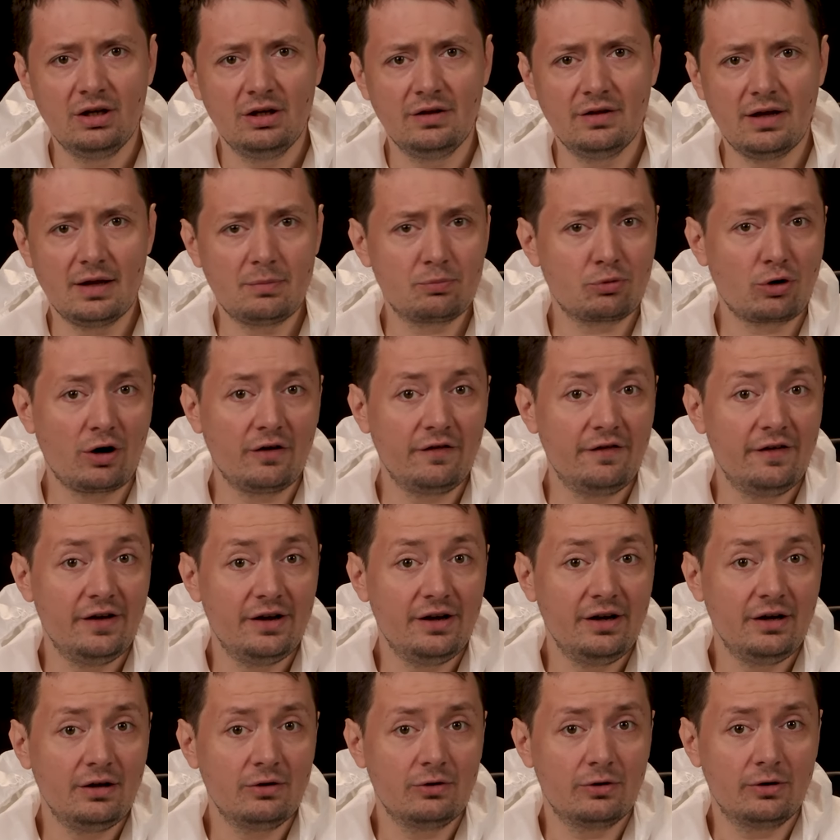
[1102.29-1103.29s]
Not
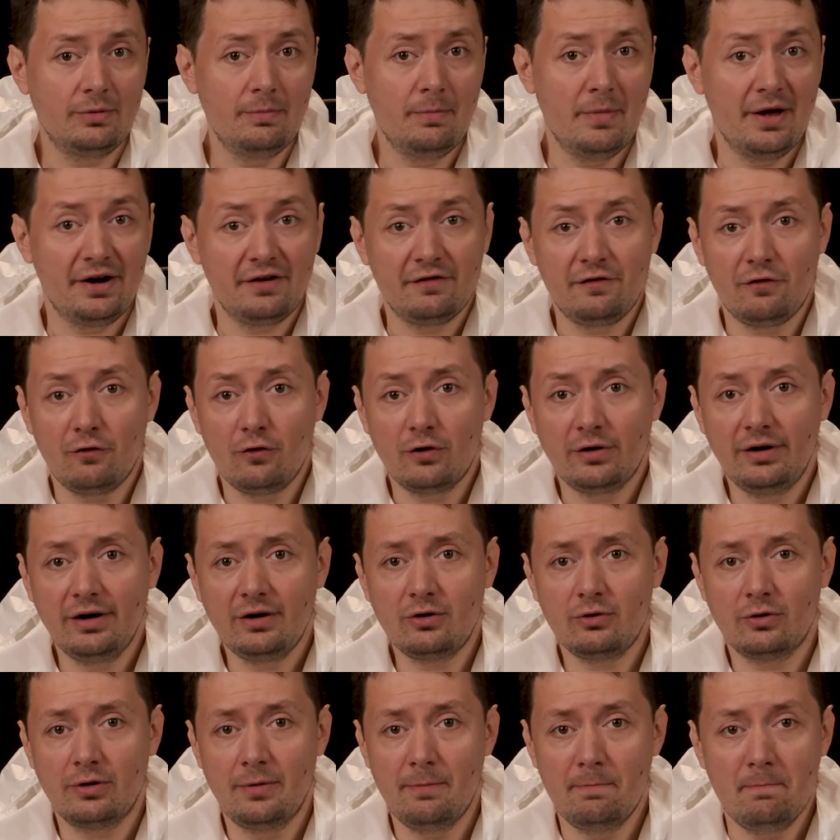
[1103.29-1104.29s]
prophetic or
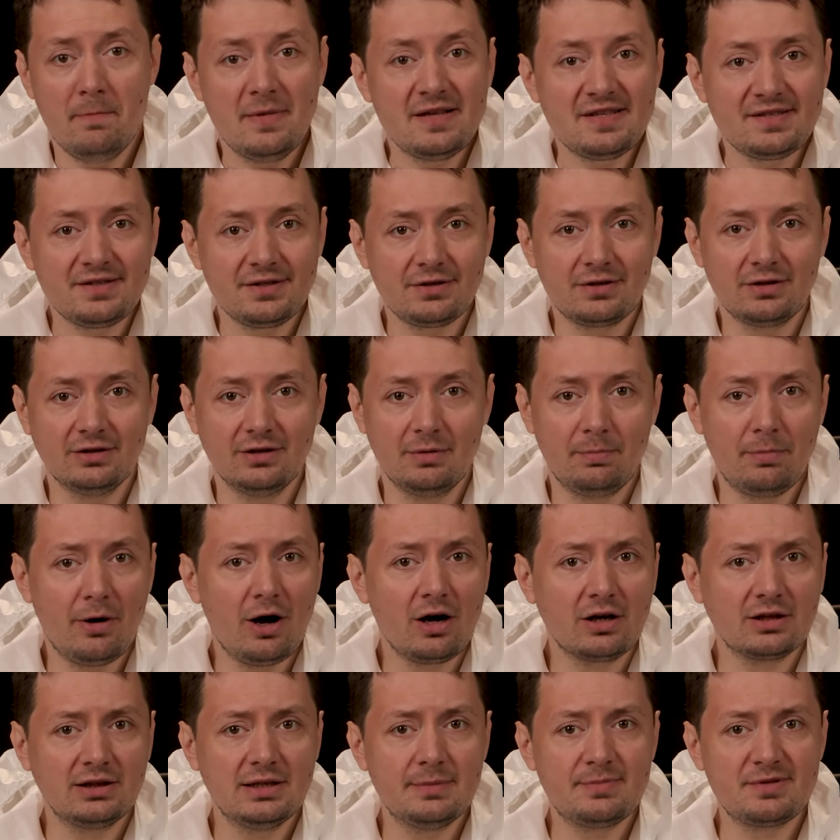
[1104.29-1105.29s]
metaphoric or mystical
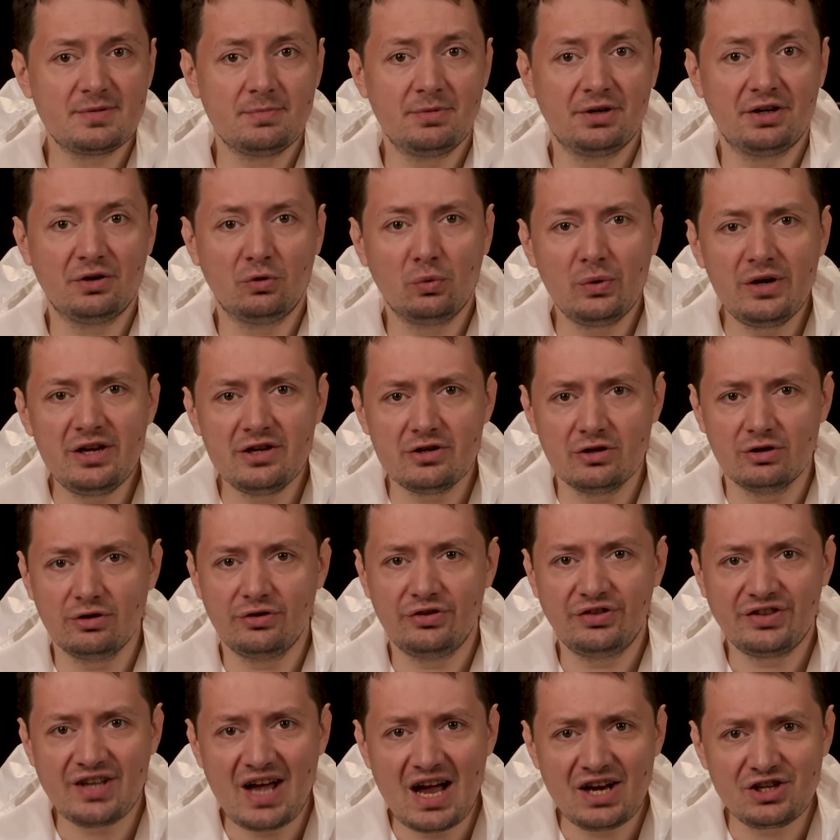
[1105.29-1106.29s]
apocalypse, but a real,
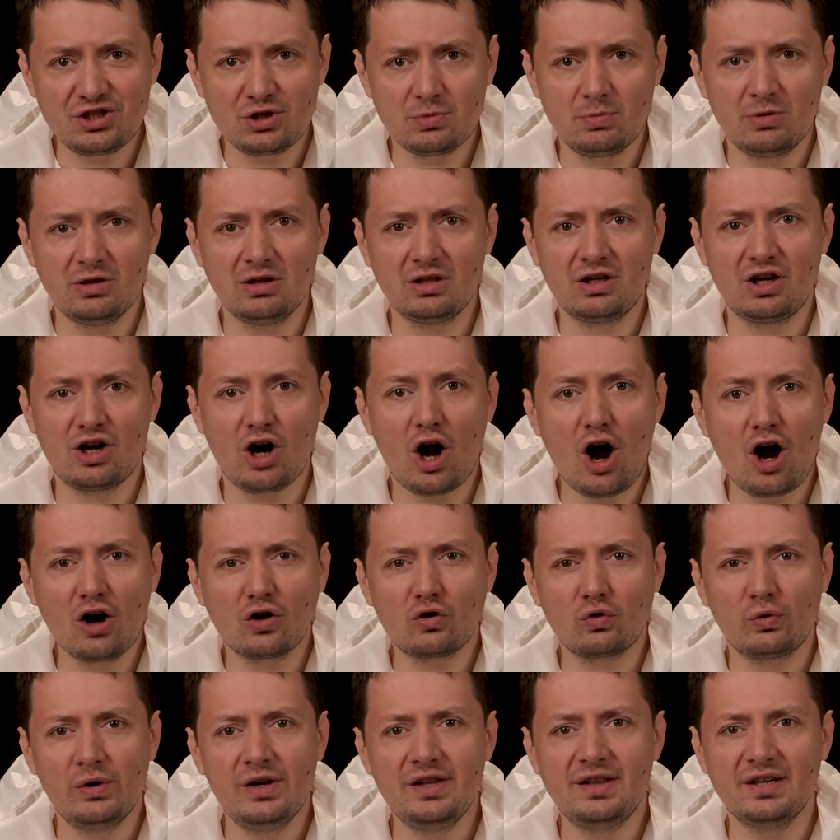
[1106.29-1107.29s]
tangible,
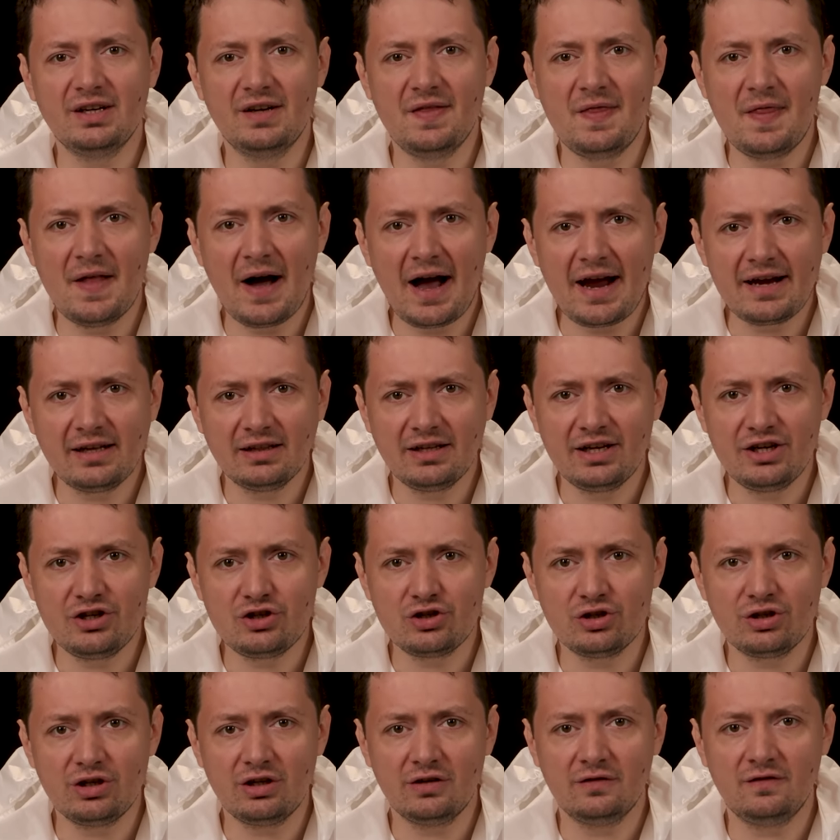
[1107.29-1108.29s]
concrete
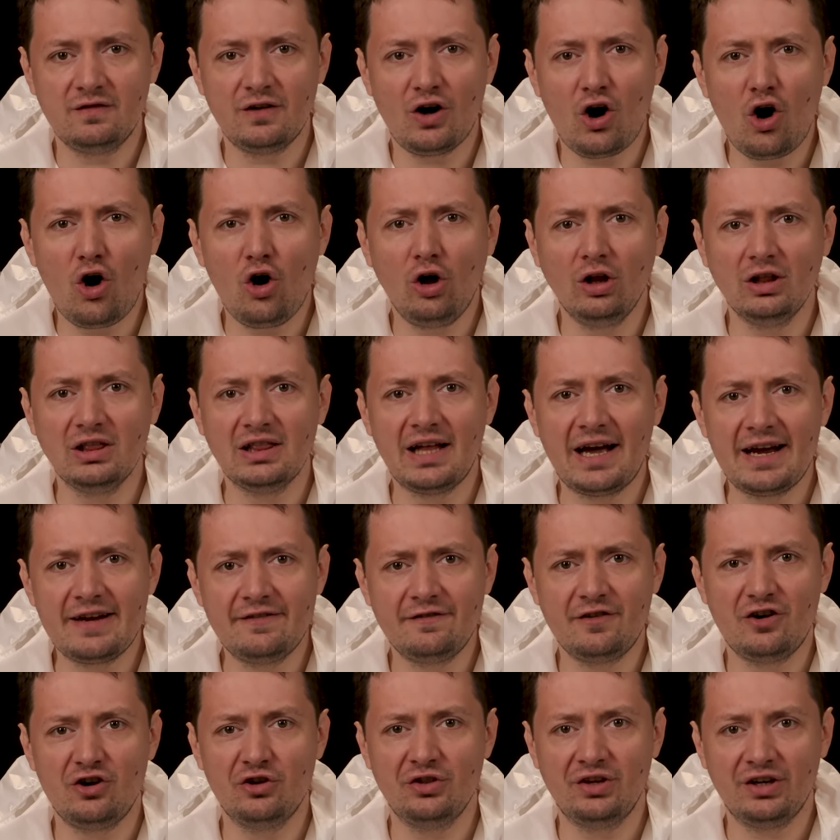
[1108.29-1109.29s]
annihilation of all
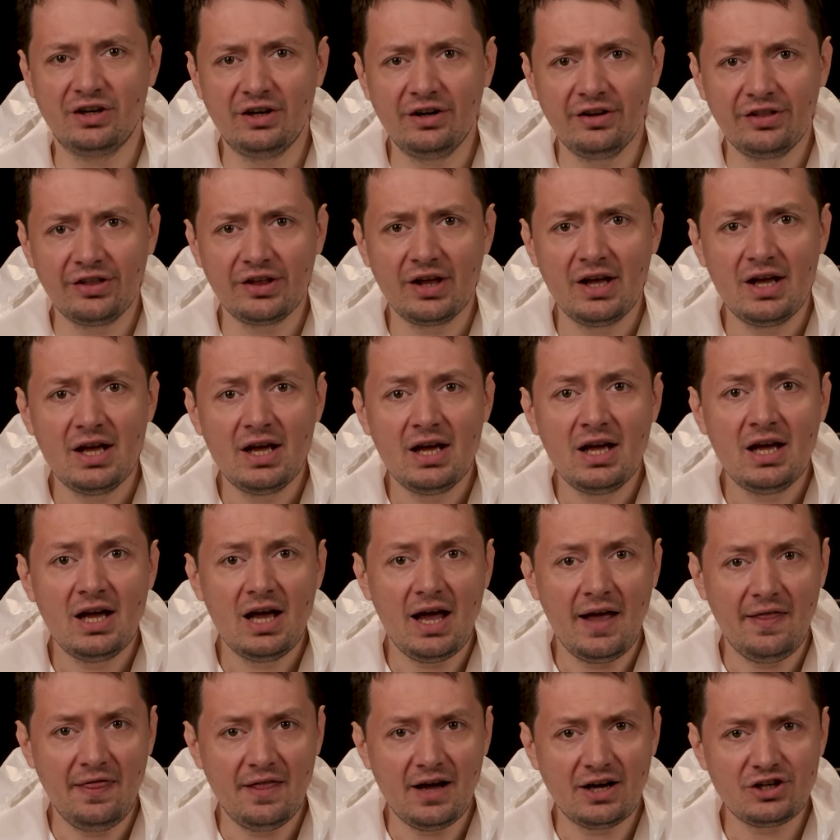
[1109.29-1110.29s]
life on Earth,
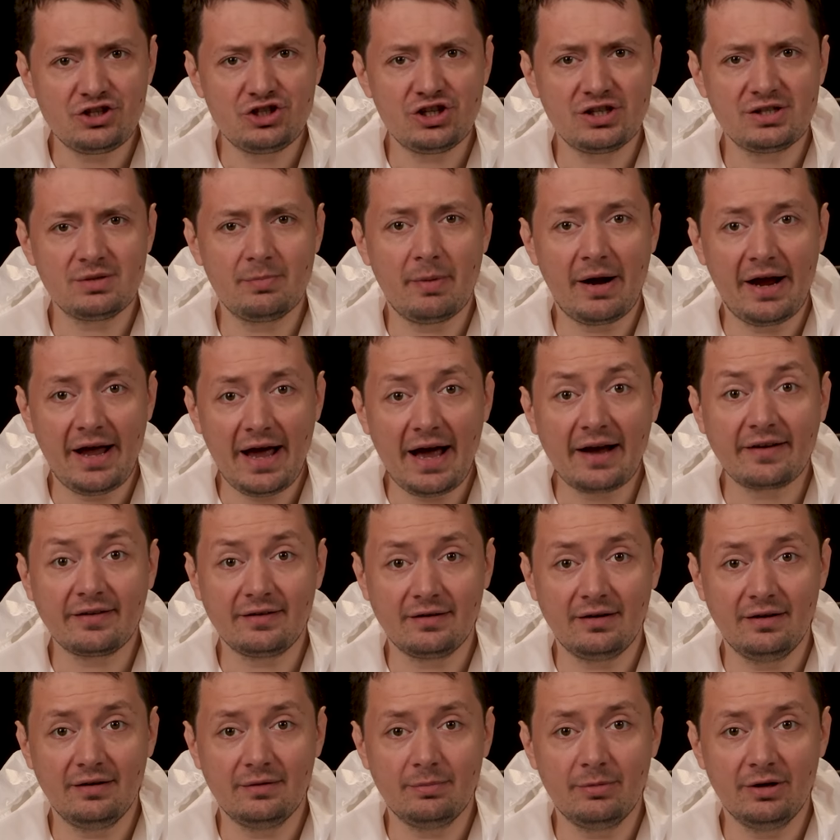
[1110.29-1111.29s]
and not just by
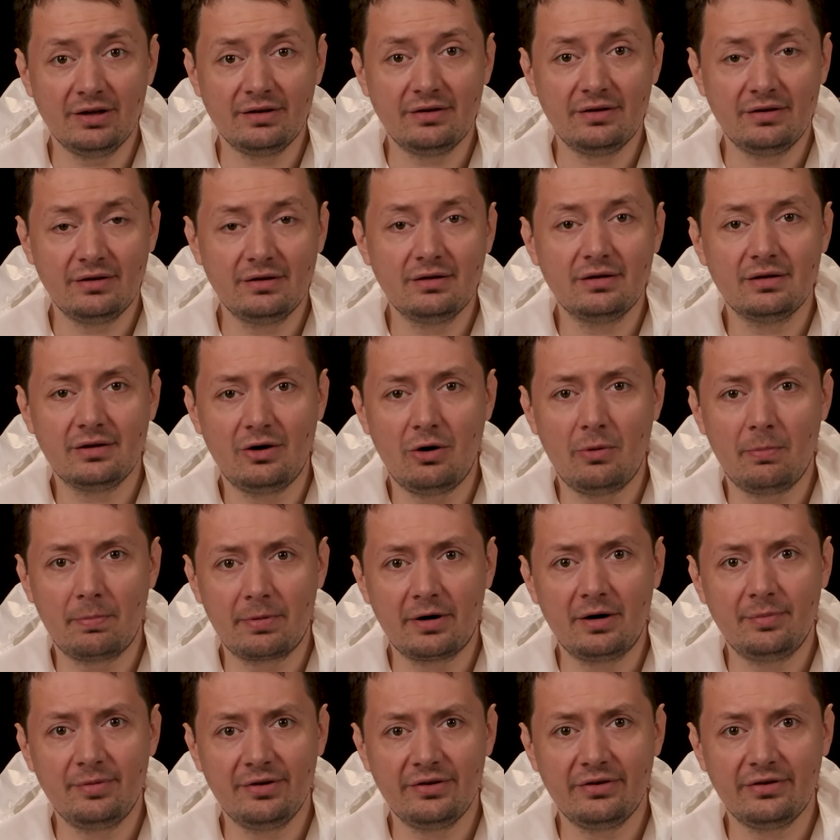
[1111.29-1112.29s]
accident, but on
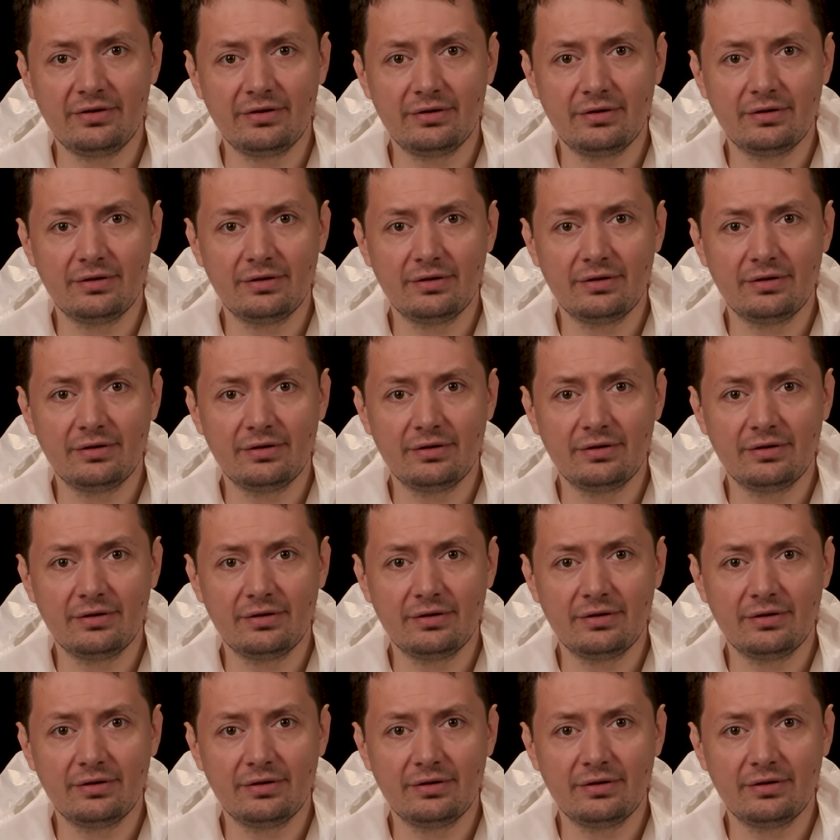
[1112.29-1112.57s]
purpose.